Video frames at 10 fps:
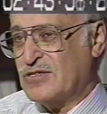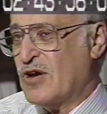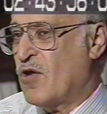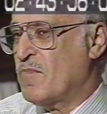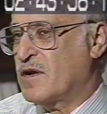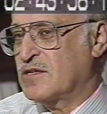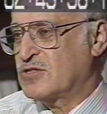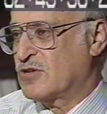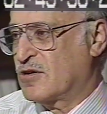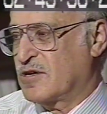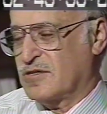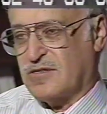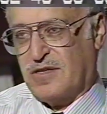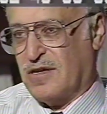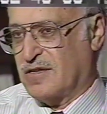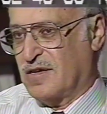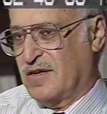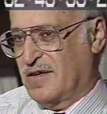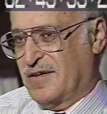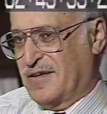So many stories that
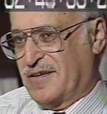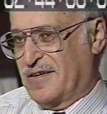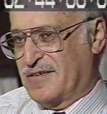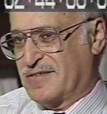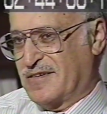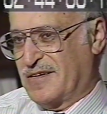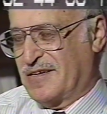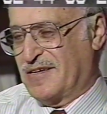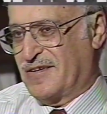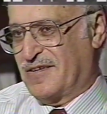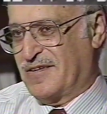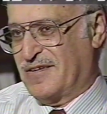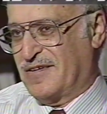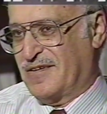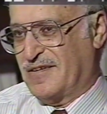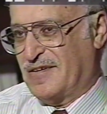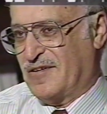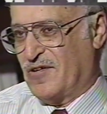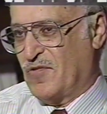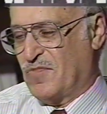it's
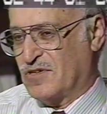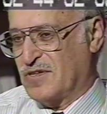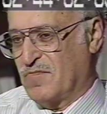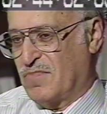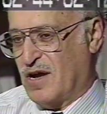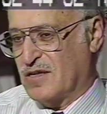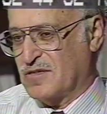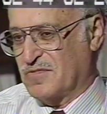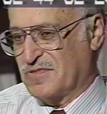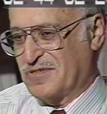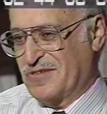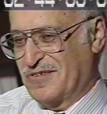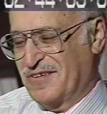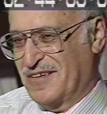almost impossible to